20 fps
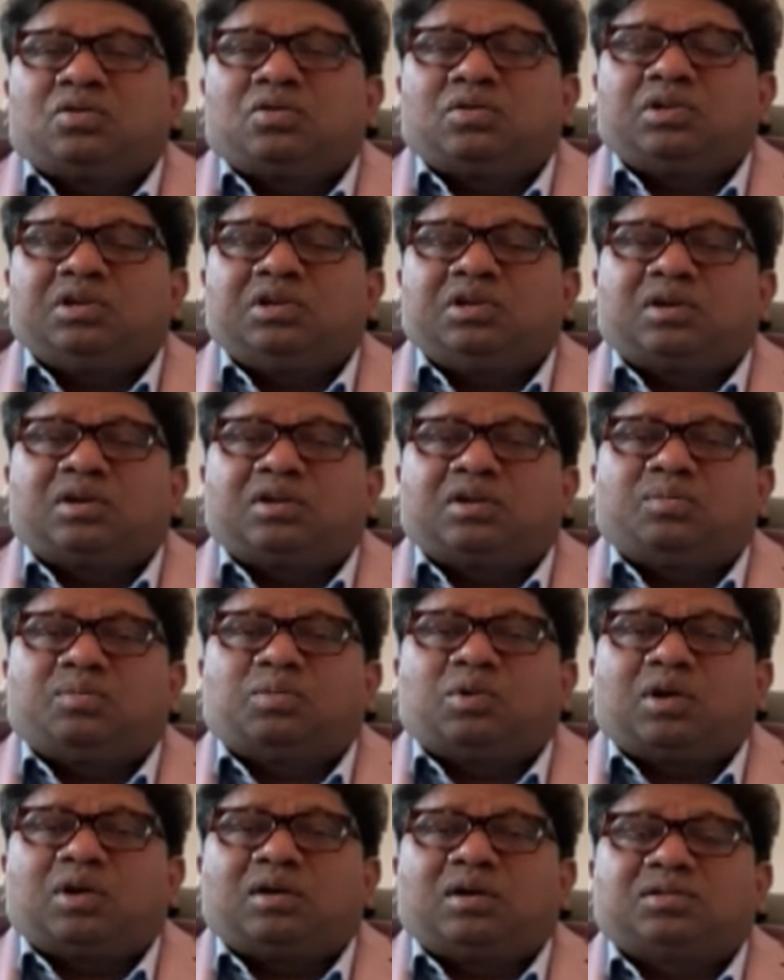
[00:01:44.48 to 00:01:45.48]
So these are
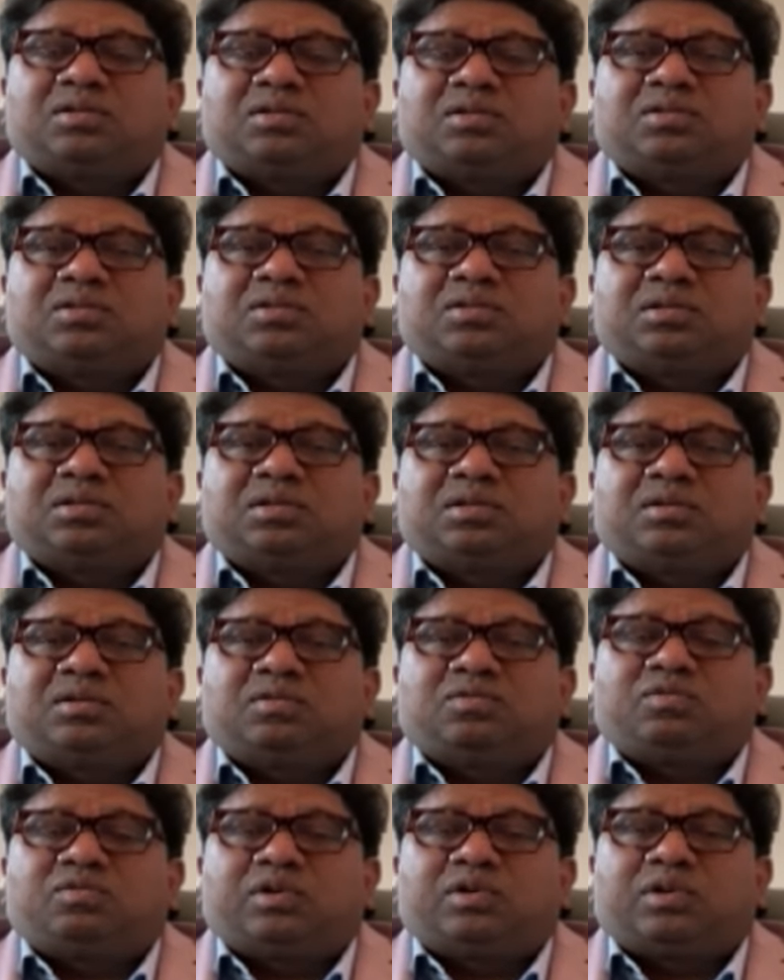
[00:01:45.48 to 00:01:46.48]
the parts
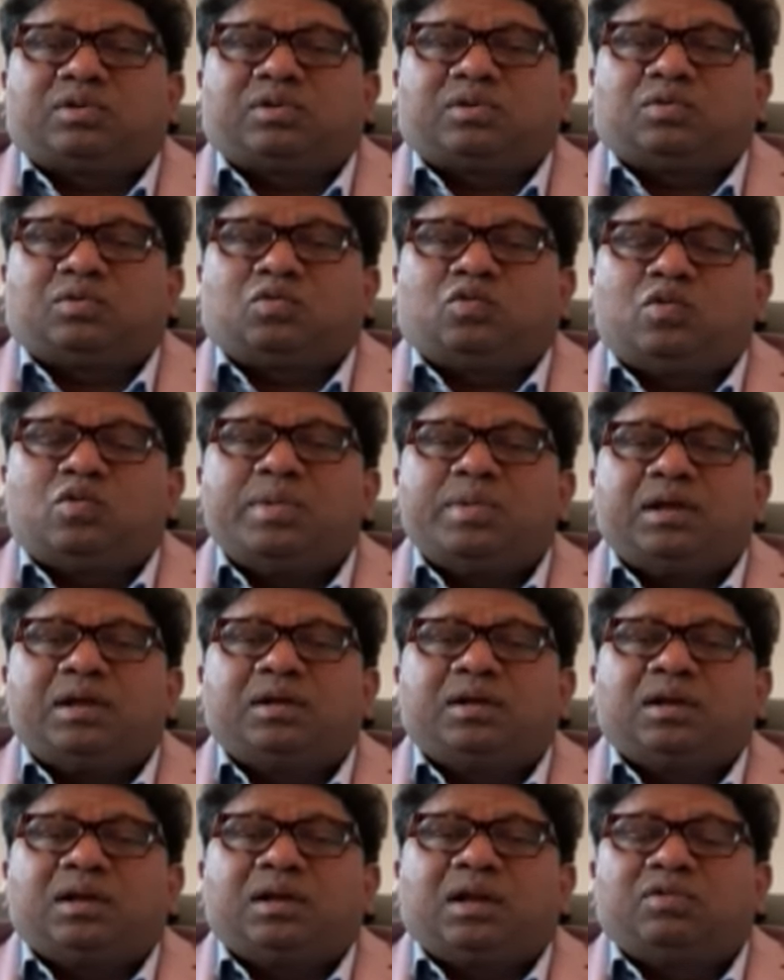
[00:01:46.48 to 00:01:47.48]
for
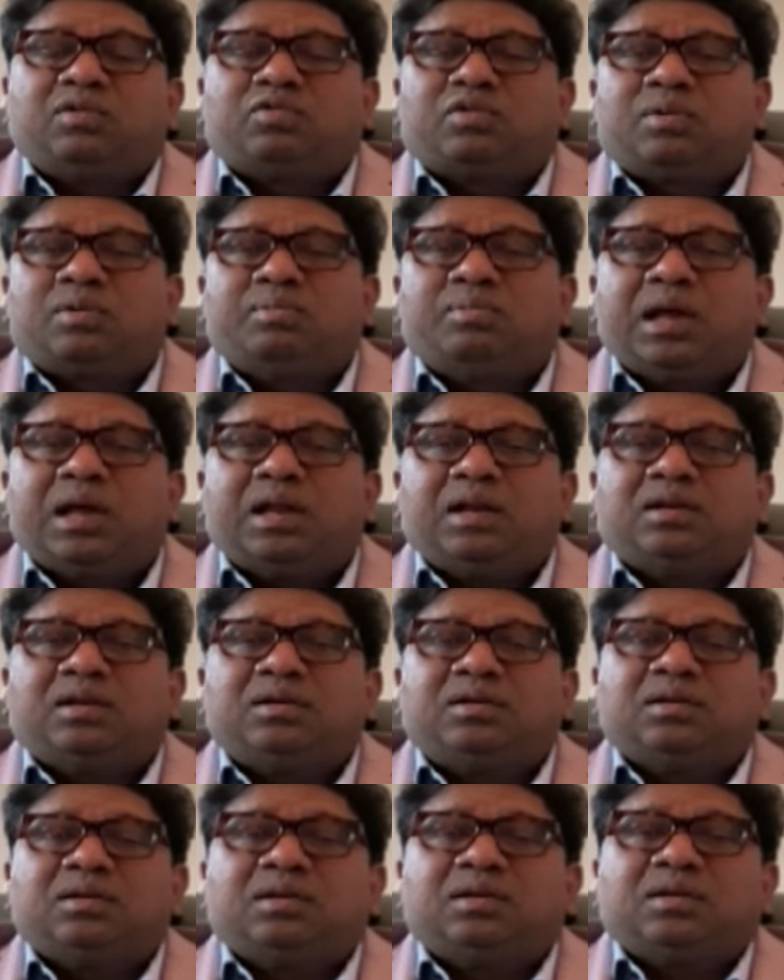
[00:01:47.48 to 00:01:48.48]
women, and for
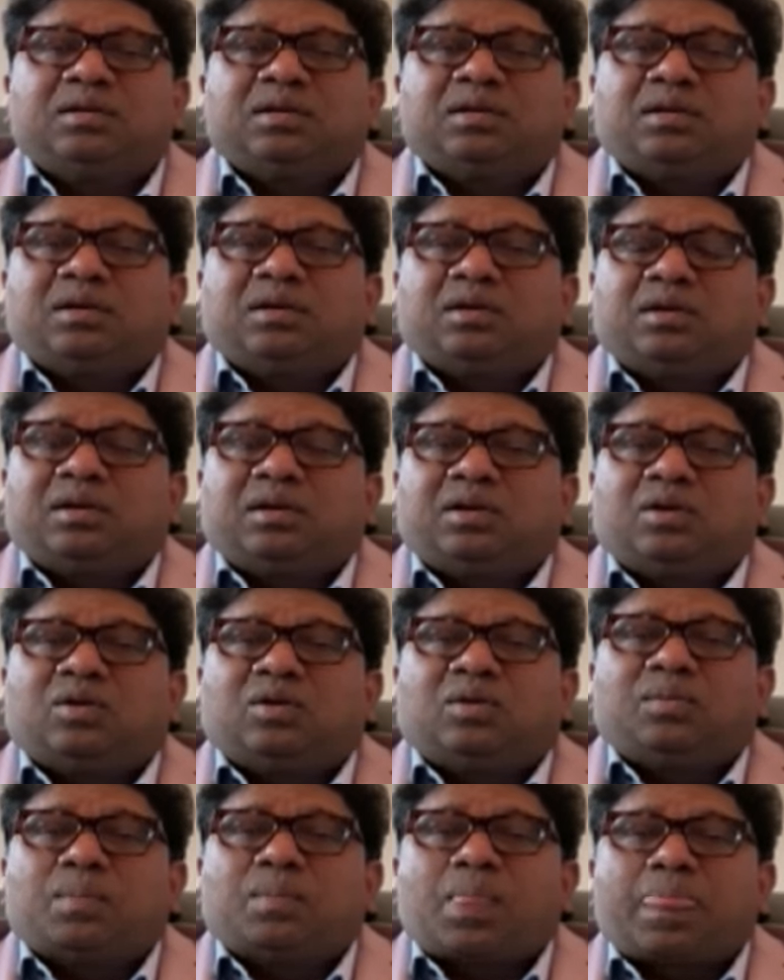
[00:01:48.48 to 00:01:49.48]
men, you
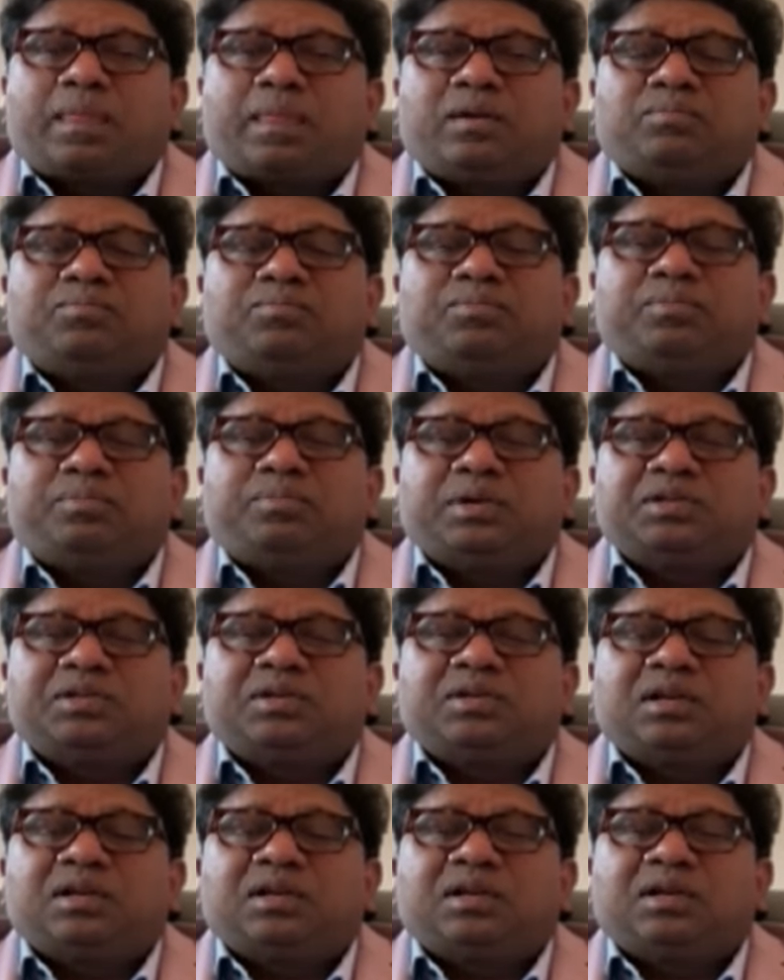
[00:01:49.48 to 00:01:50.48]
know,
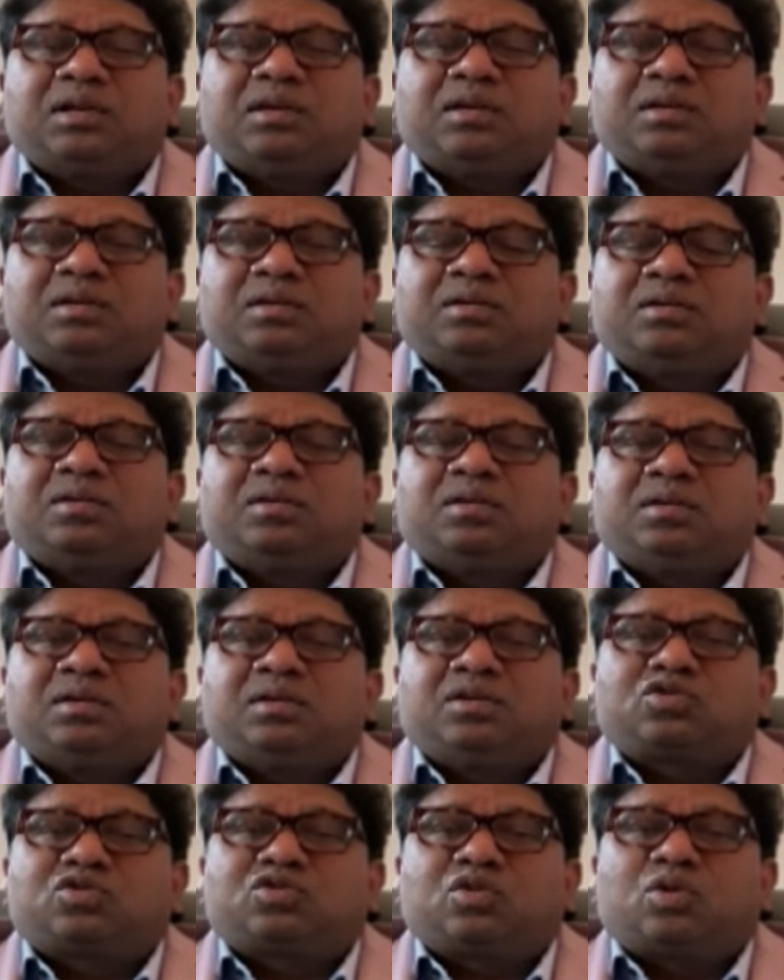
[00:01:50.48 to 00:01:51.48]
basically
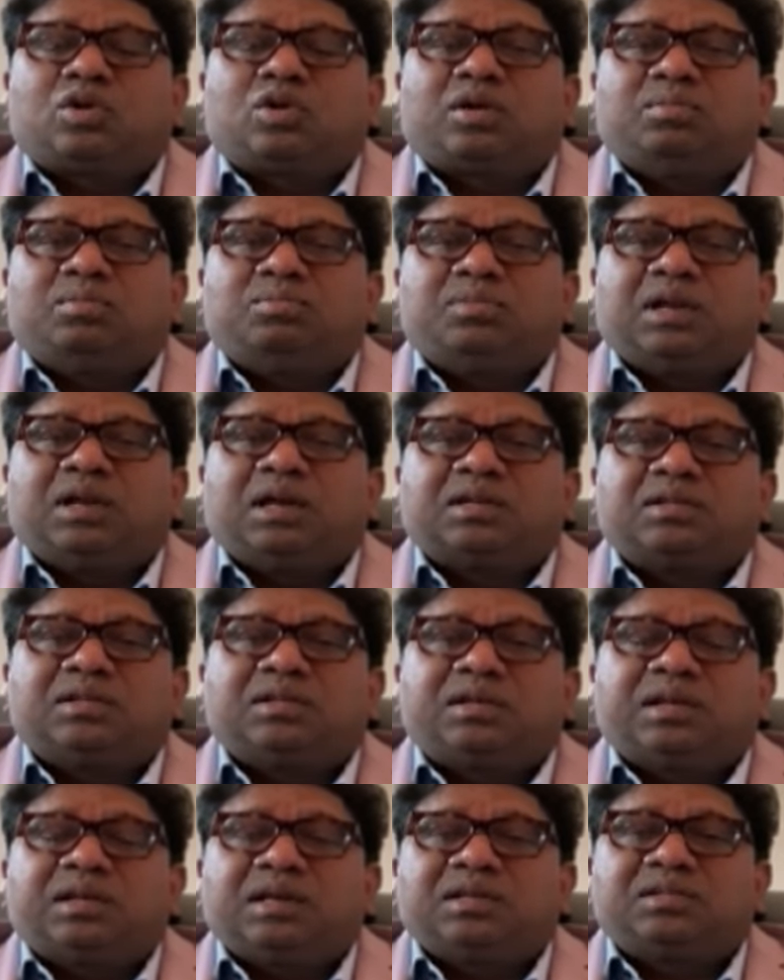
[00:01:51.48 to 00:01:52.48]
scrotum, like
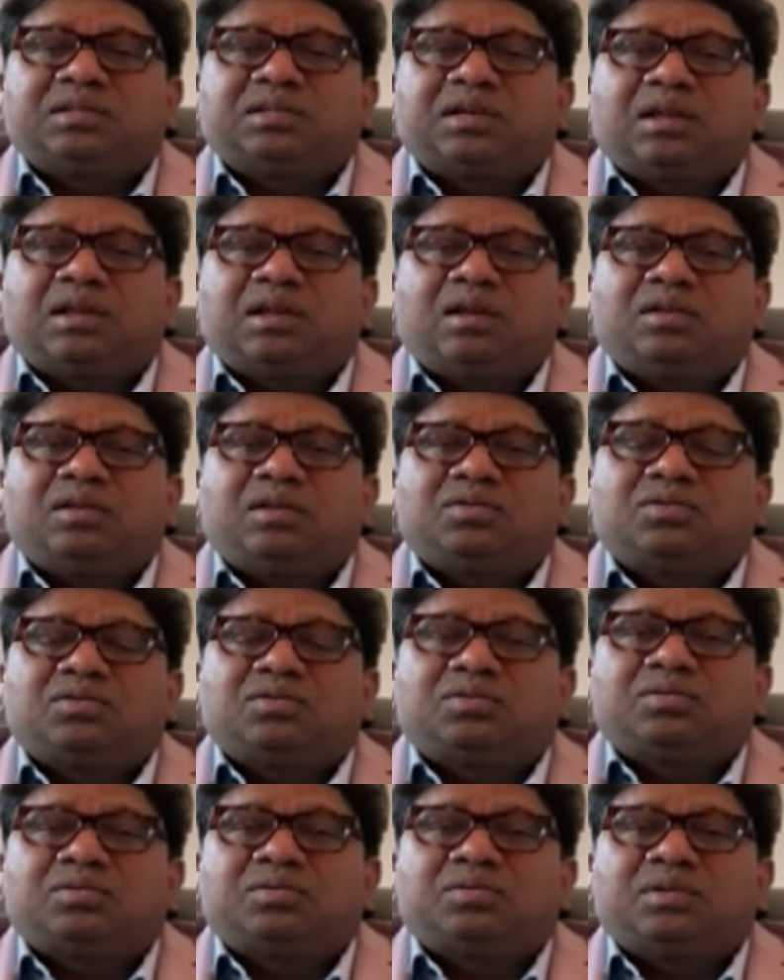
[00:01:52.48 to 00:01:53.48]
the testicles,
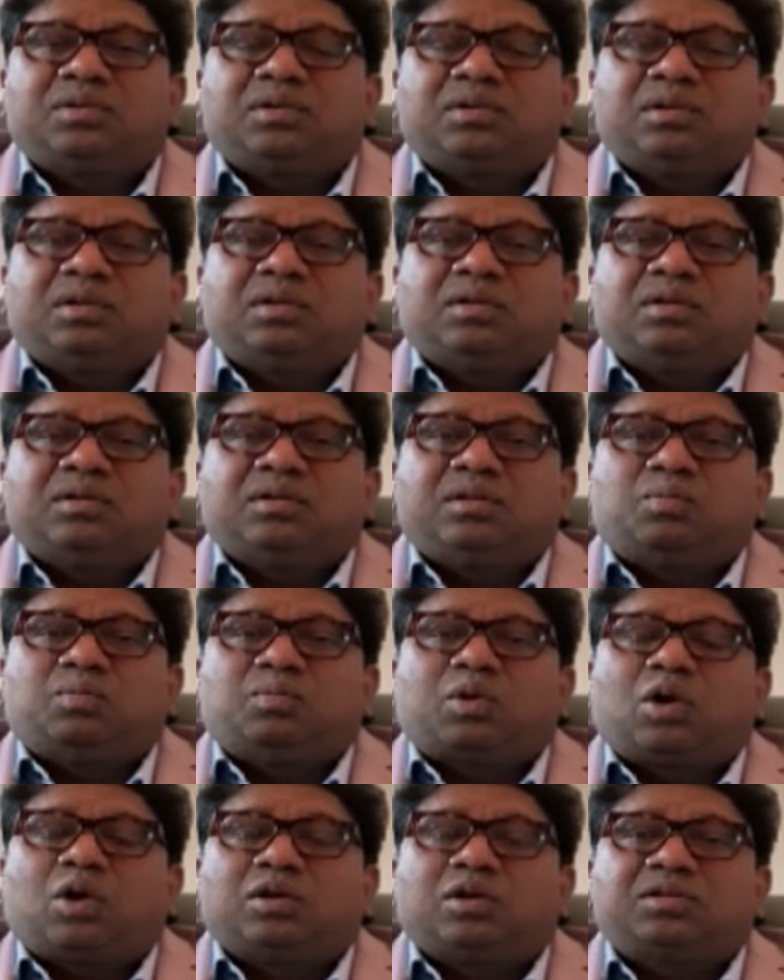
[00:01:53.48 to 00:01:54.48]
the
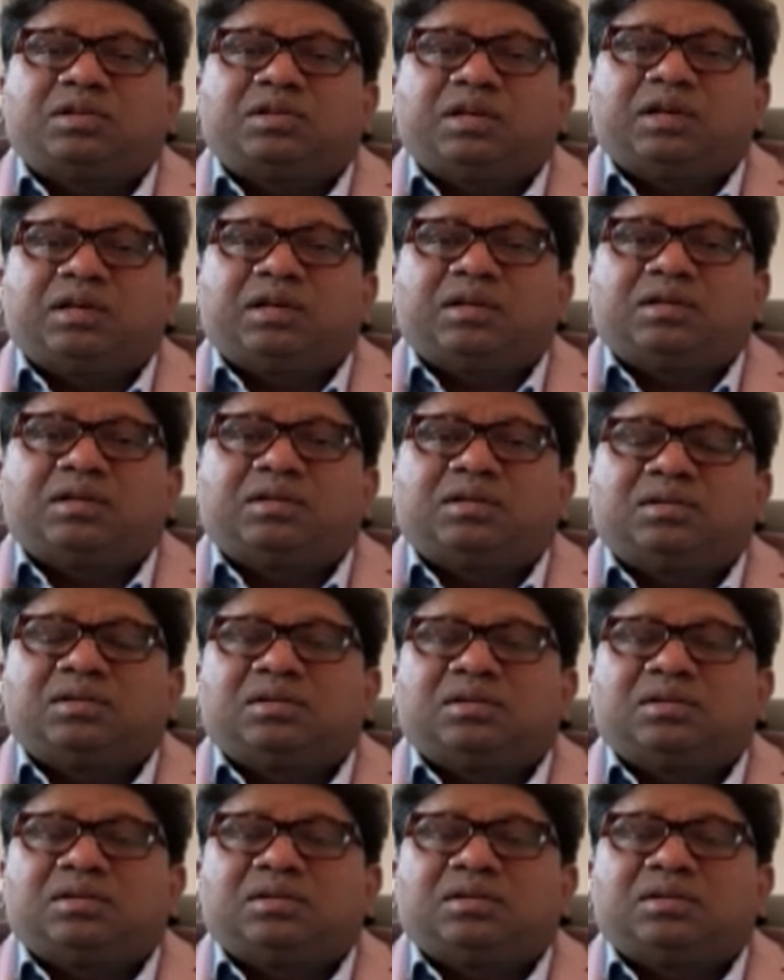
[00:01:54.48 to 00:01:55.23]
prostate,